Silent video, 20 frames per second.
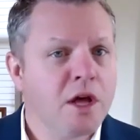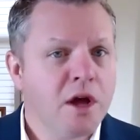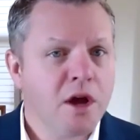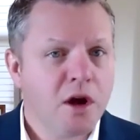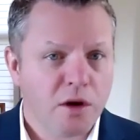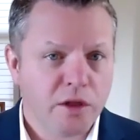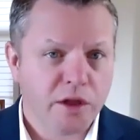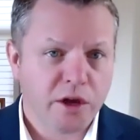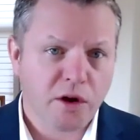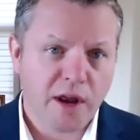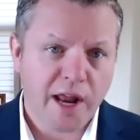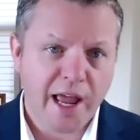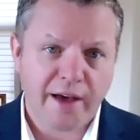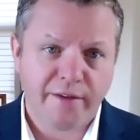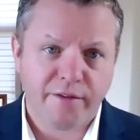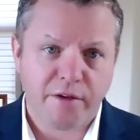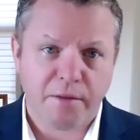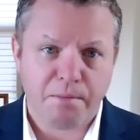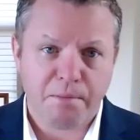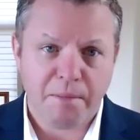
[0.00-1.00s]
or they're going to have
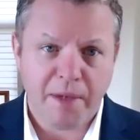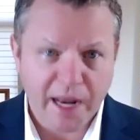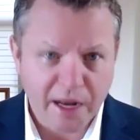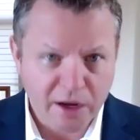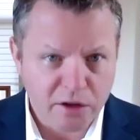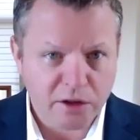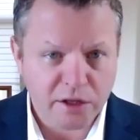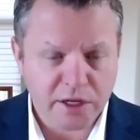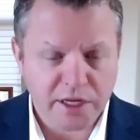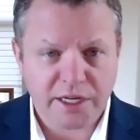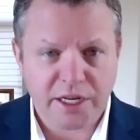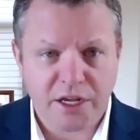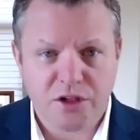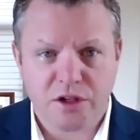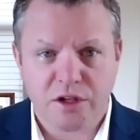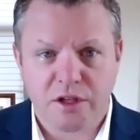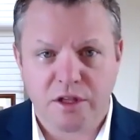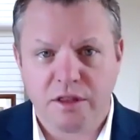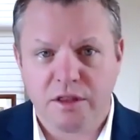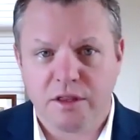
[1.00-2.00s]
a medical
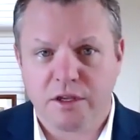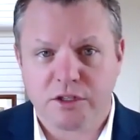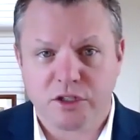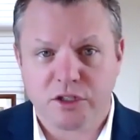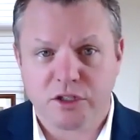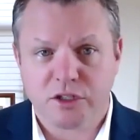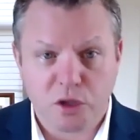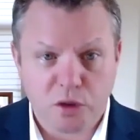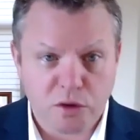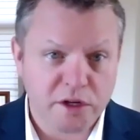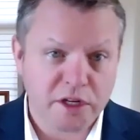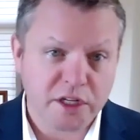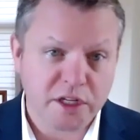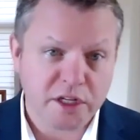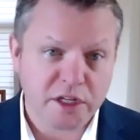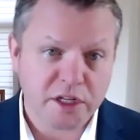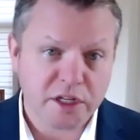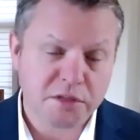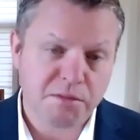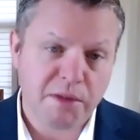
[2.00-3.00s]
condition, the student
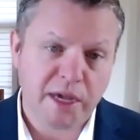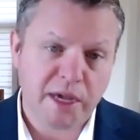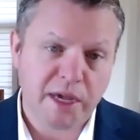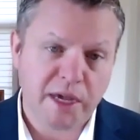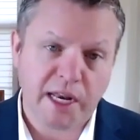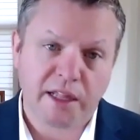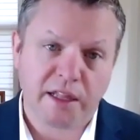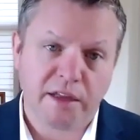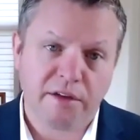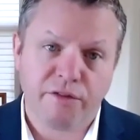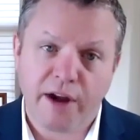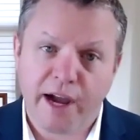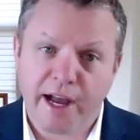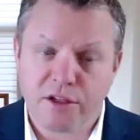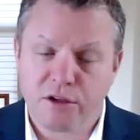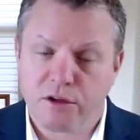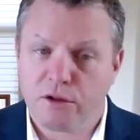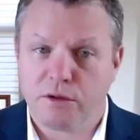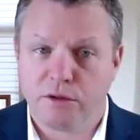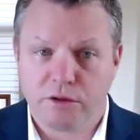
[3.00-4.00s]
is medically fragile, or
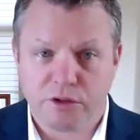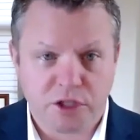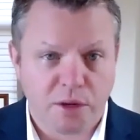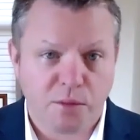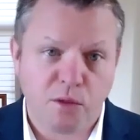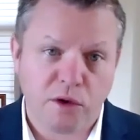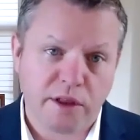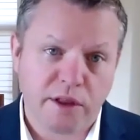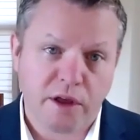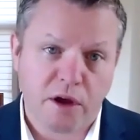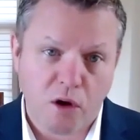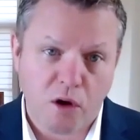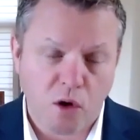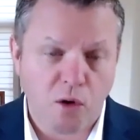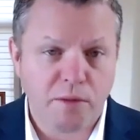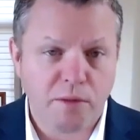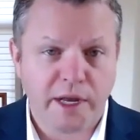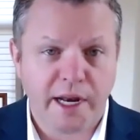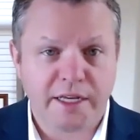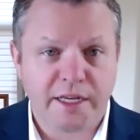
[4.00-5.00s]
there's someone in the home that
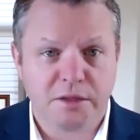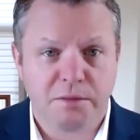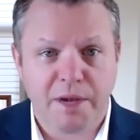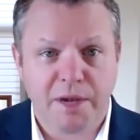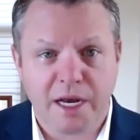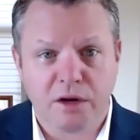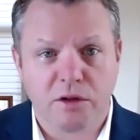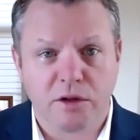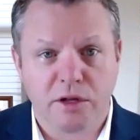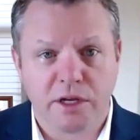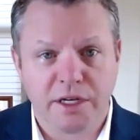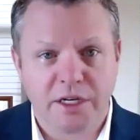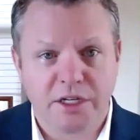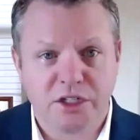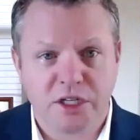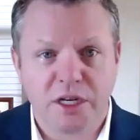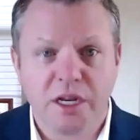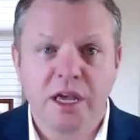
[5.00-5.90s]
has a medical condition.